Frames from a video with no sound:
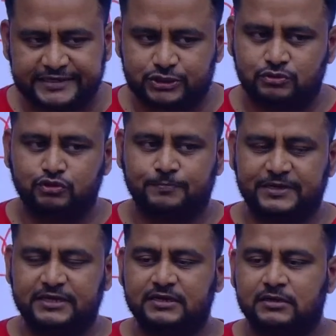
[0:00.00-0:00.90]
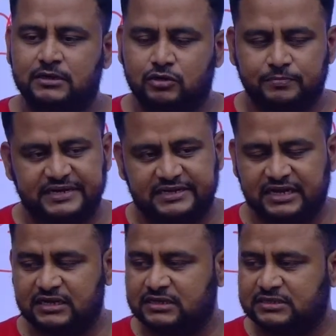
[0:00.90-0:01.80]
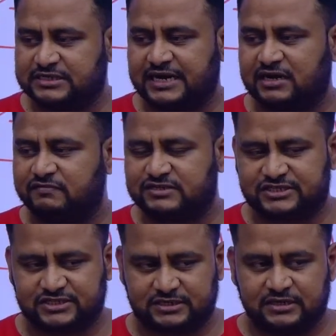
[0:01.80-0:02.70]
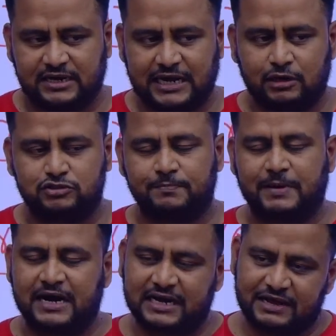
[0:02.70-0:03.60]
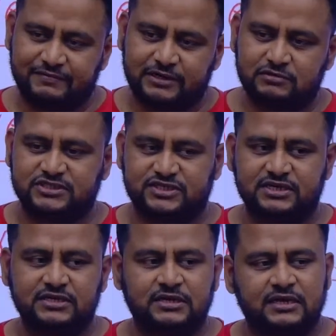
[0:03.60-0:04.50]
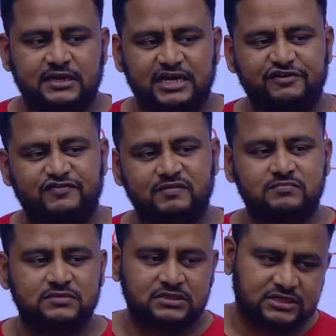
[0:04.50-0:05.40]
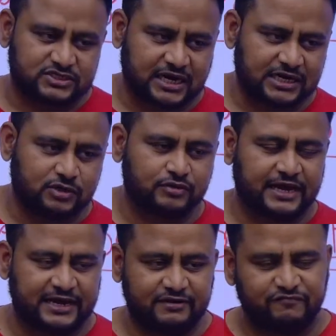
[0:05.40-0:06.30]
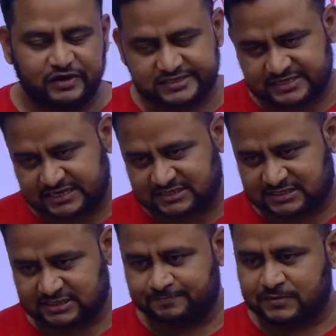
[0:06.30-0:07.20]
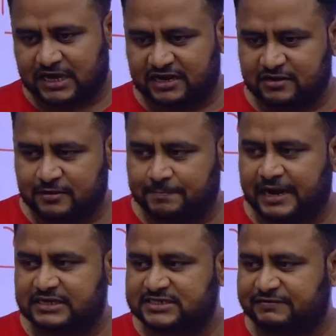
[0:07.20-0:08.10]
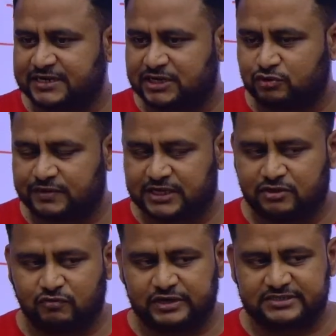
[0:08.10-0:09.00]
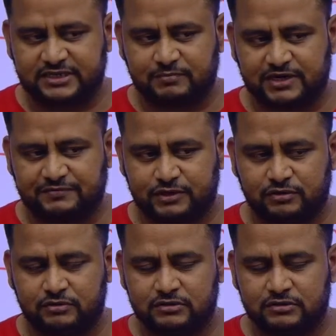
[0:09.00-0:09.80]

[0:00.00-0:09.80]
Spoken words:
to UP to meet the child of Sachin. And also part 11 to 16, read from start to end for success. And part 17 to 22, what is the mnemonic we used?